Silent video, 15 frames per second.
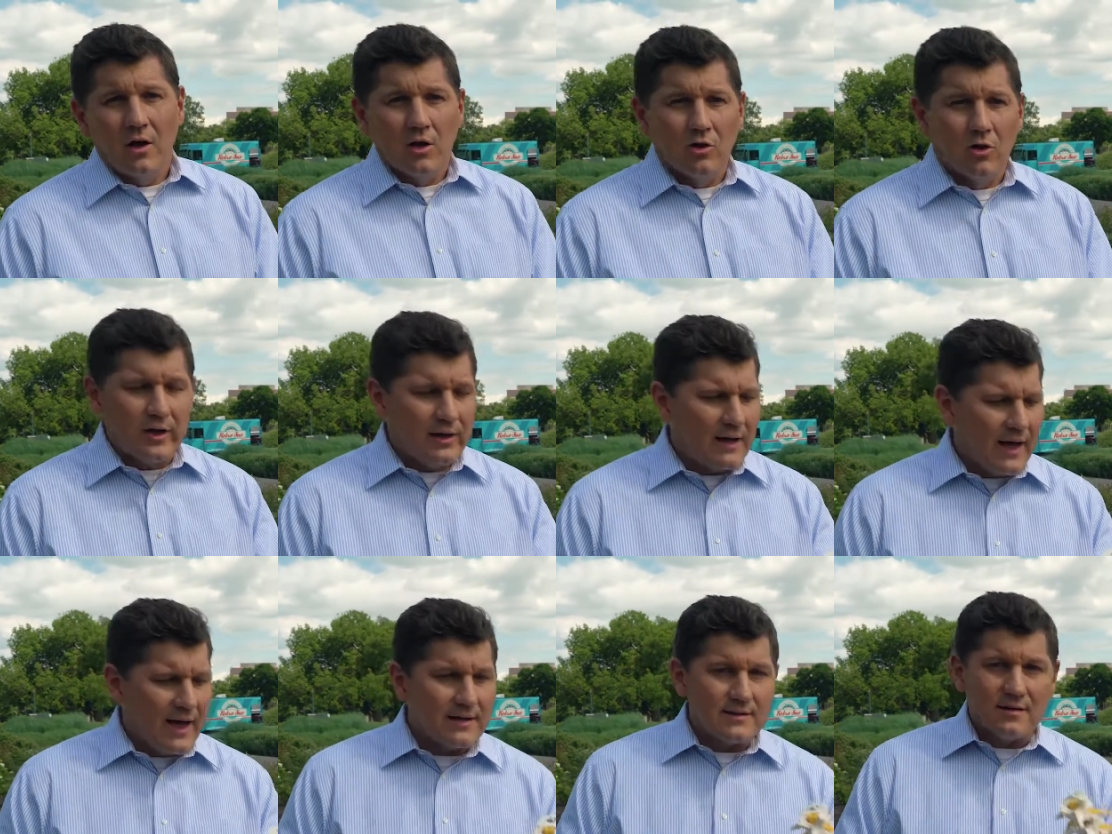Looking
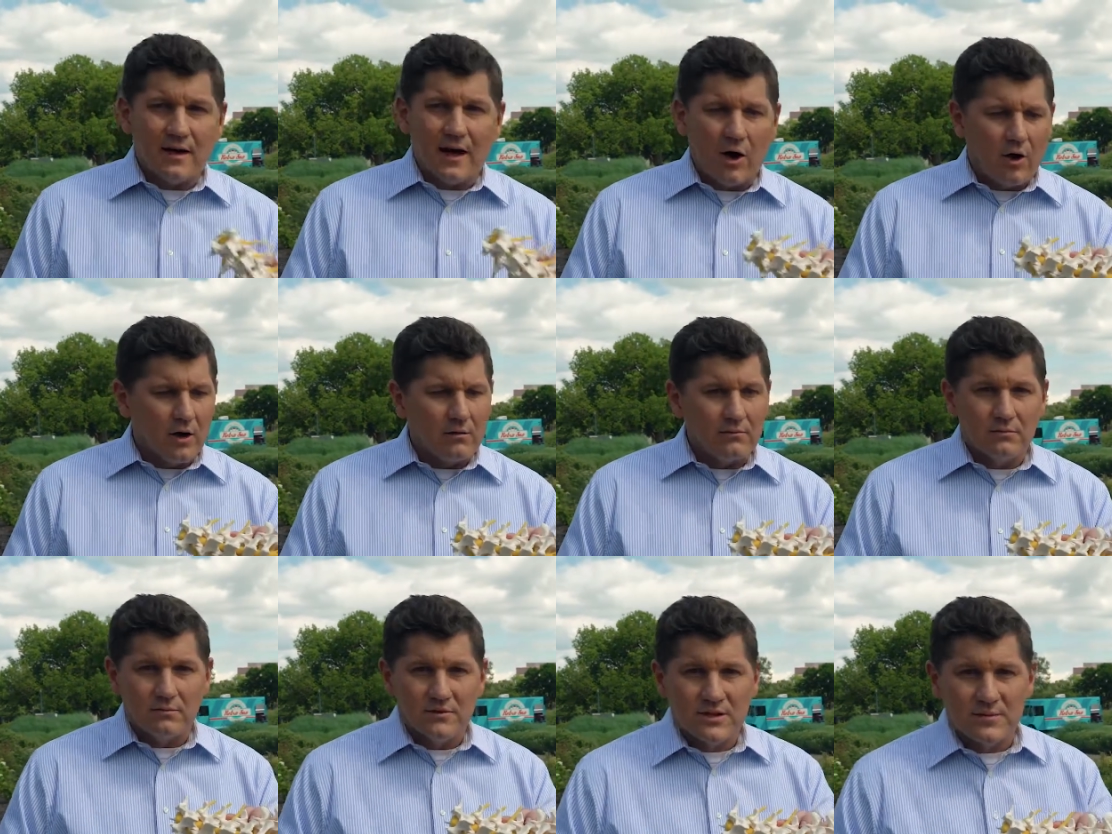at our
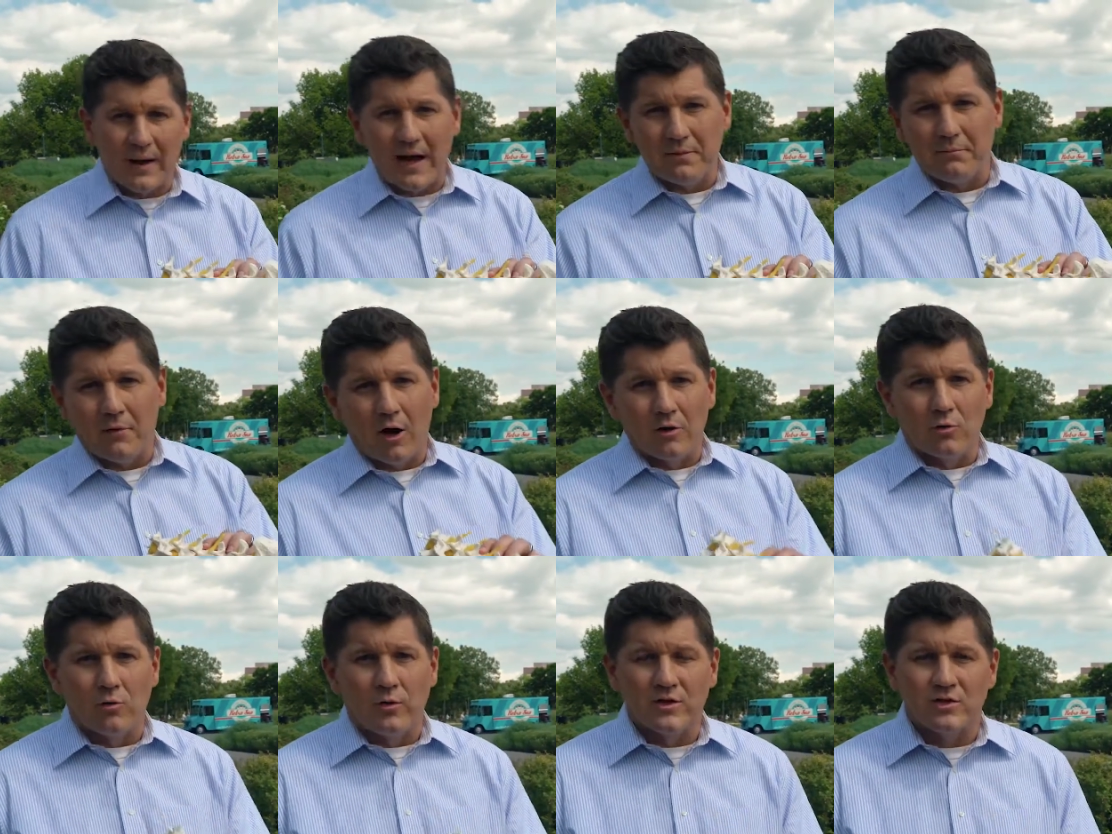spine
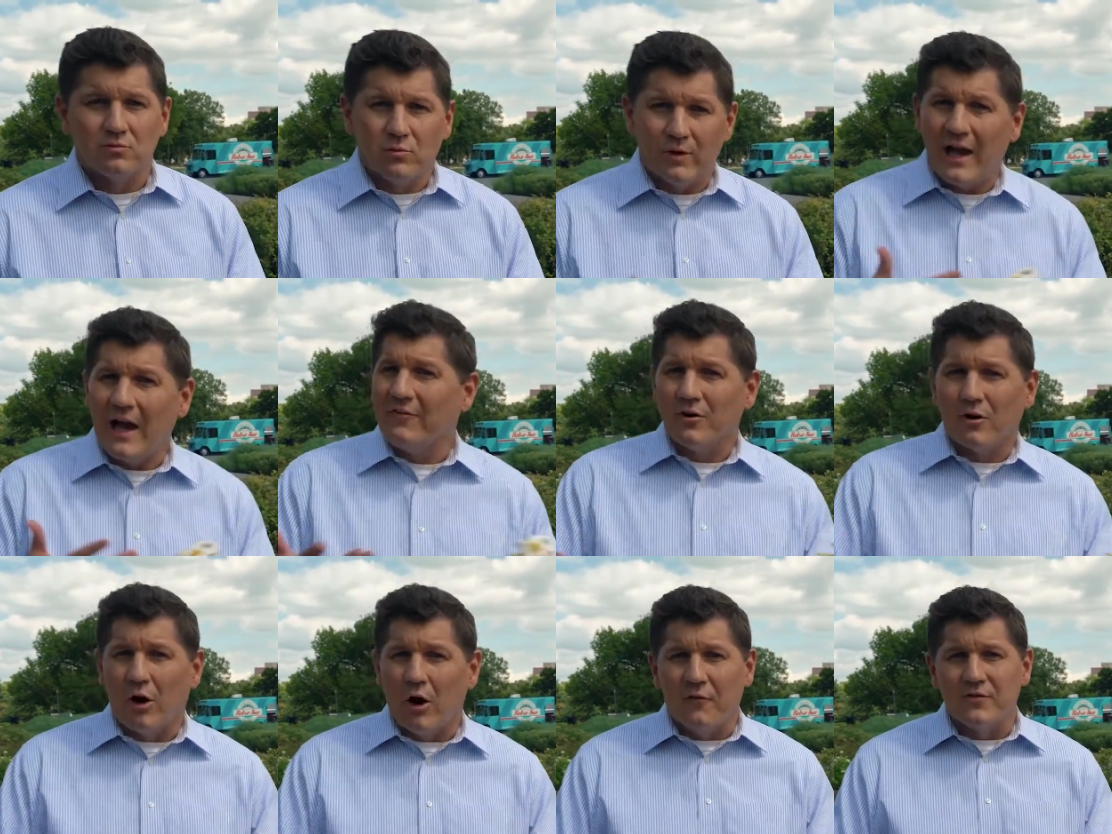model, which we have in
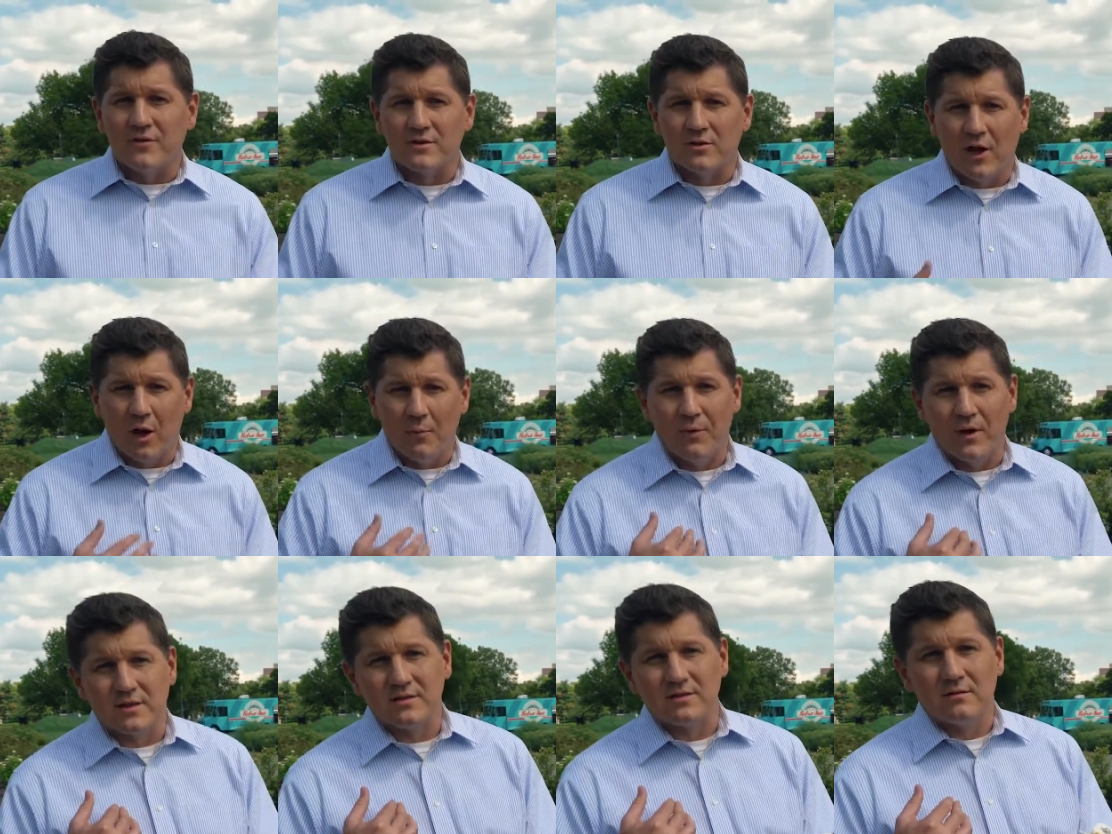our office to help
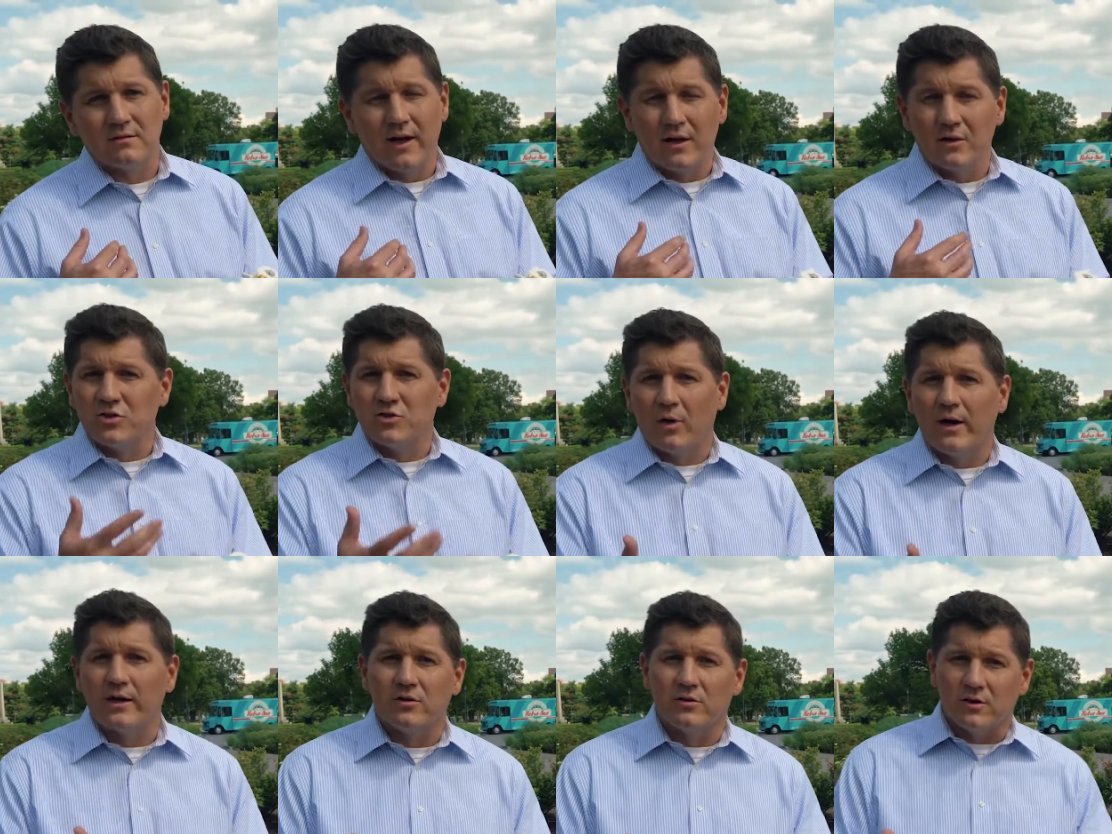us
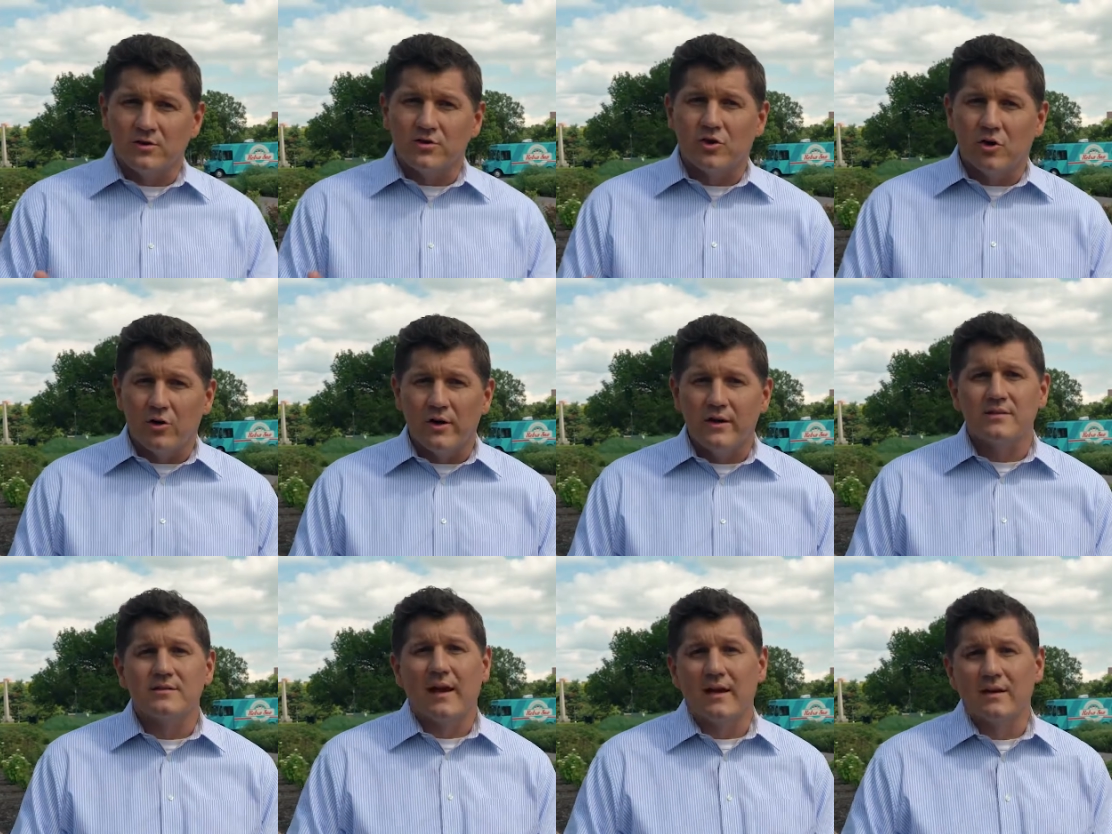illustrate to the
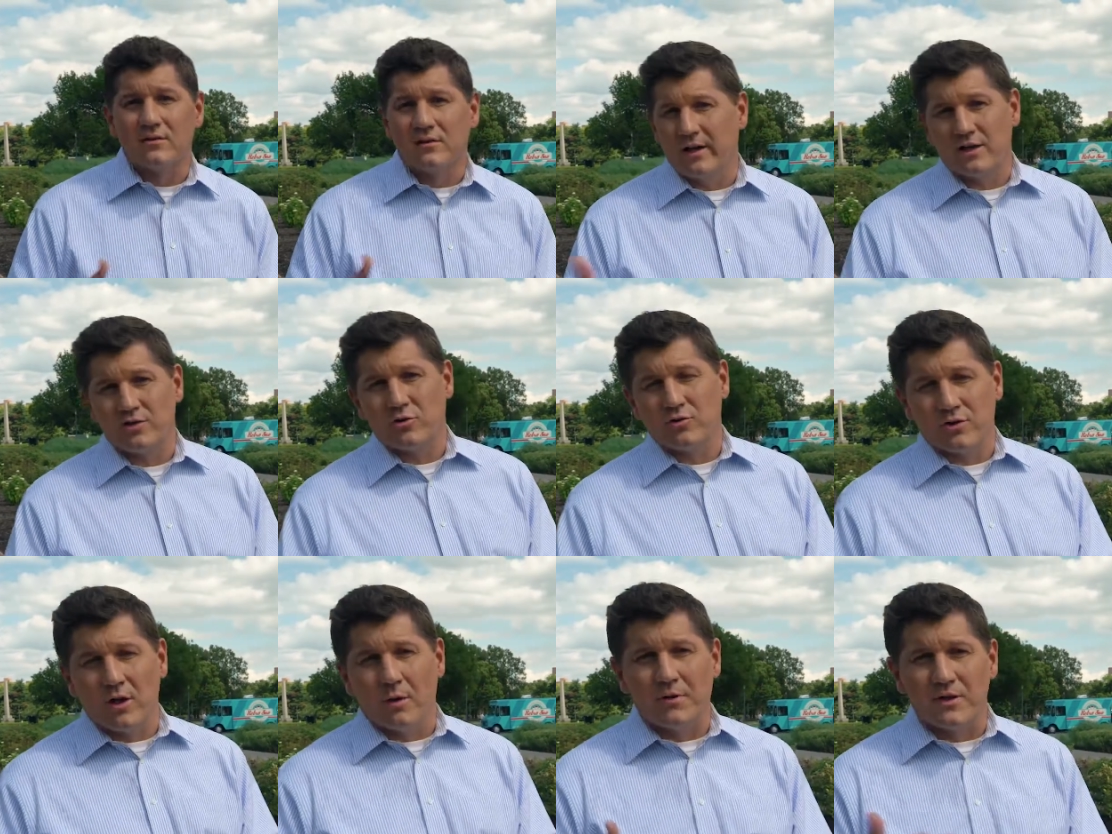juries and to the insurance
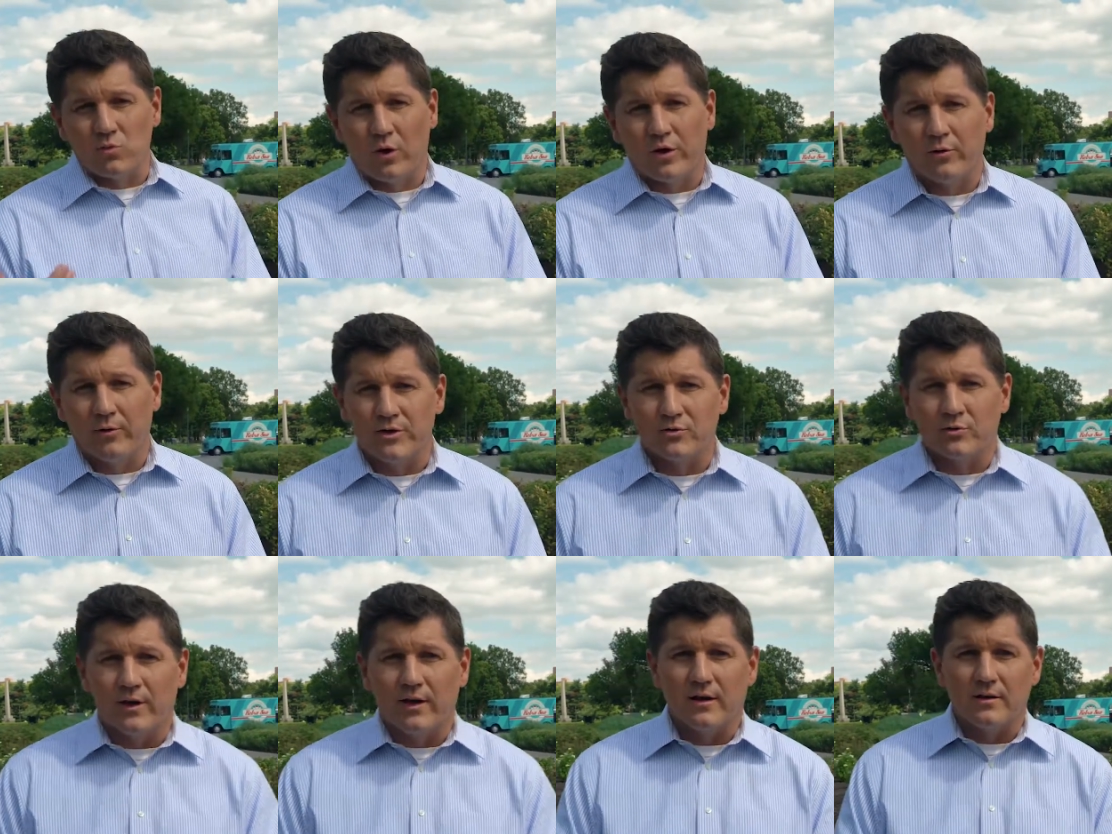companies what your
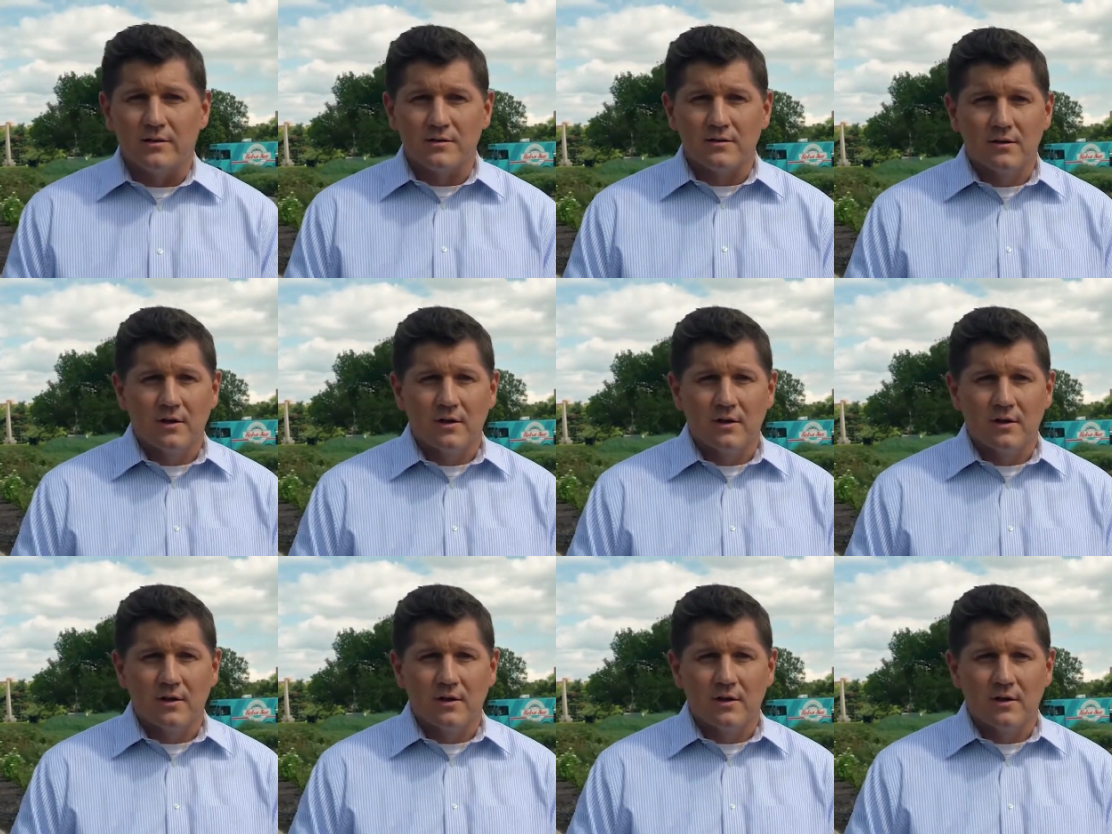injury is,